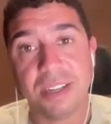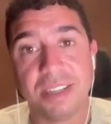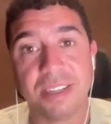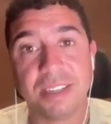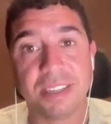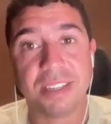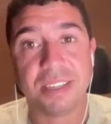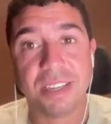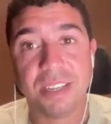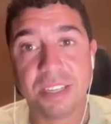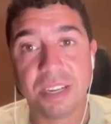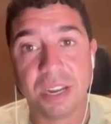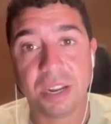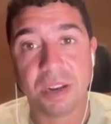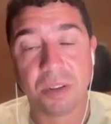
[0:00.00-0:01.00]

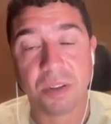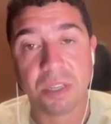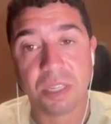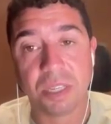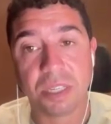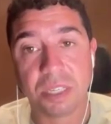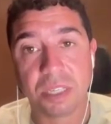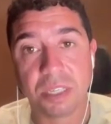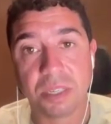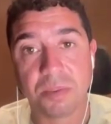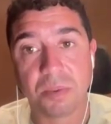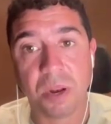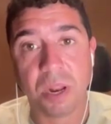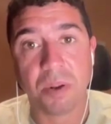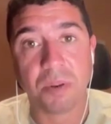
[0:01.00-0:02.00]
like this is
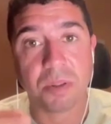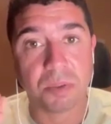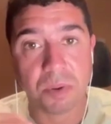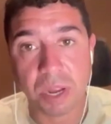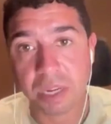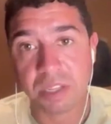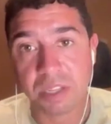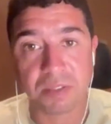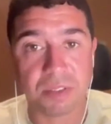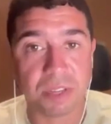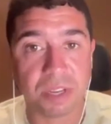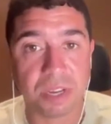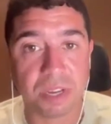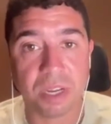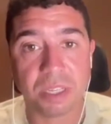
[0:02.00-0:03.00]
without the rest of
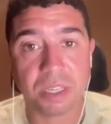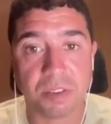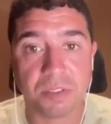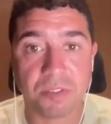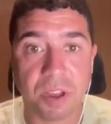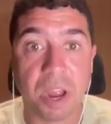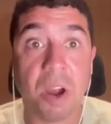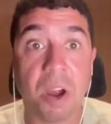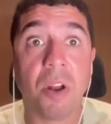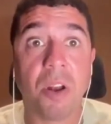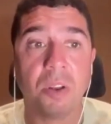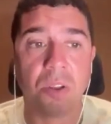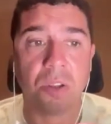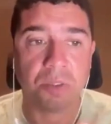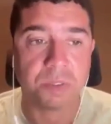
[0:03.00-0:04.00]
the years of our
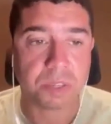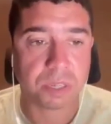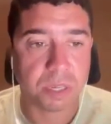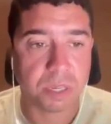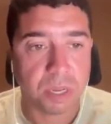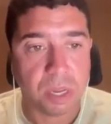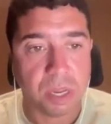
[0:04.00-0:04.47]
lives.